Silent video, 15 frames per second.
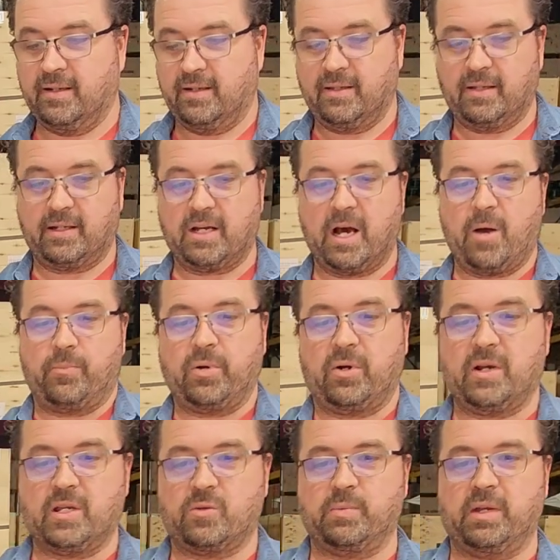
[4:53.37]
The copper
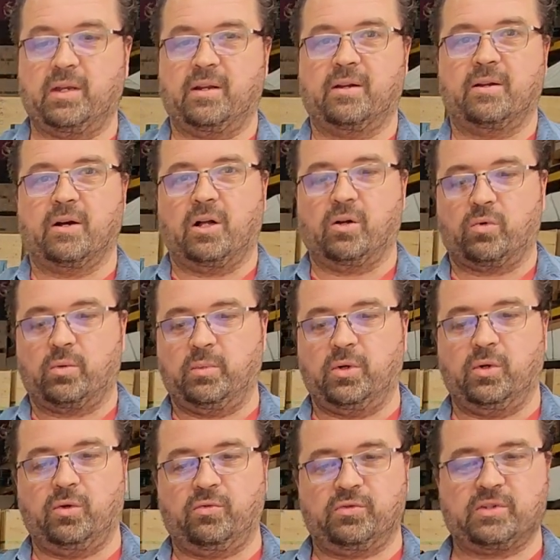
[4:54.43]
has been all
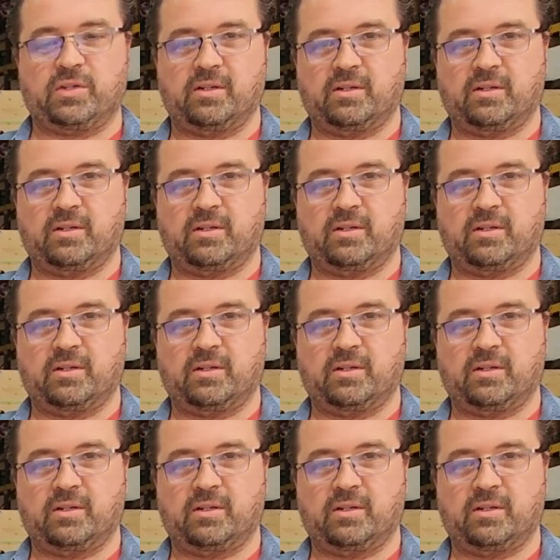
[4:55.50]
removed.